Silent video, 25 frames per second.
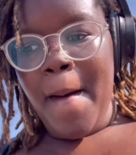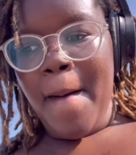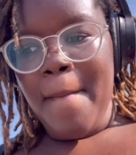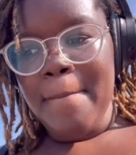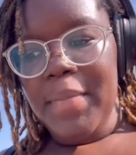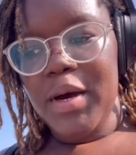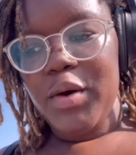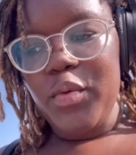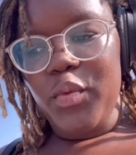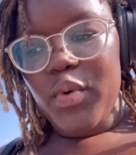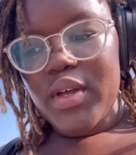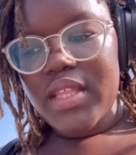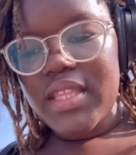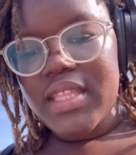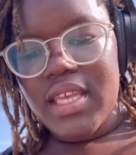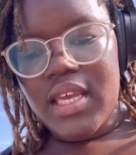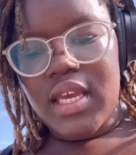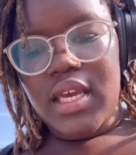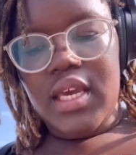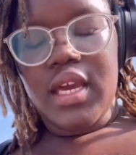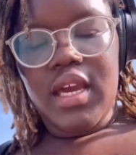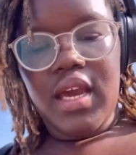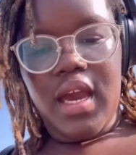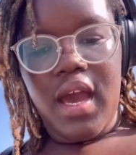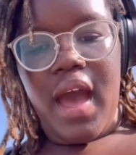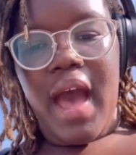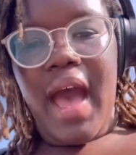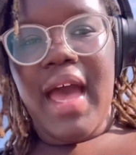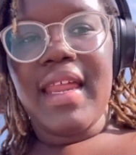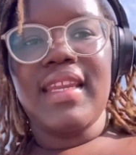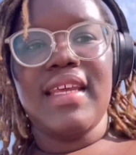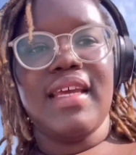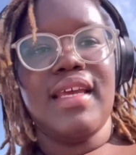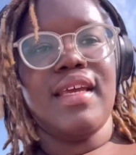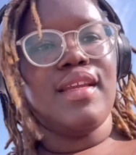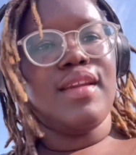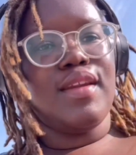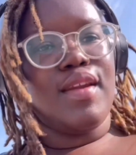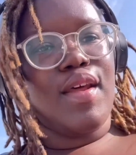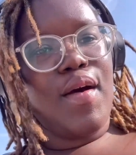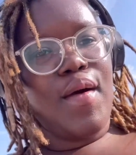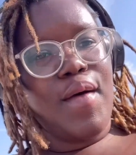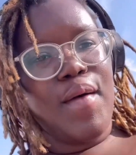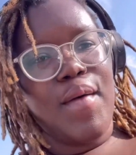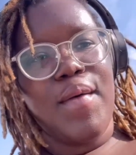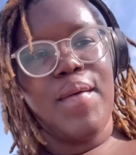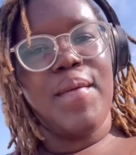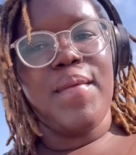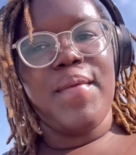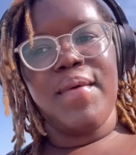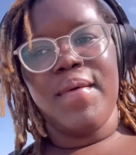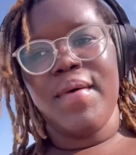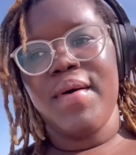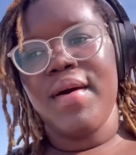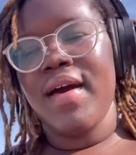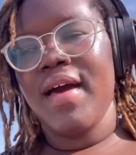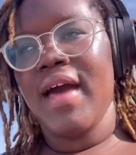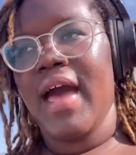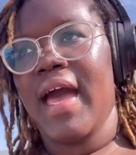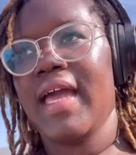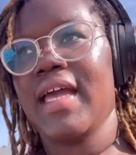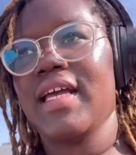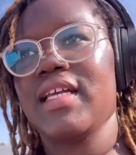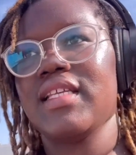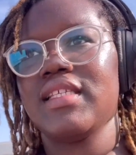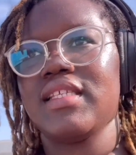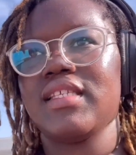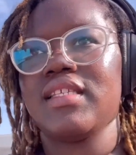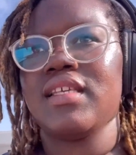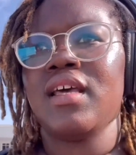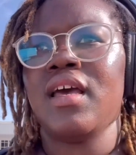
but one thing i didn't know i guess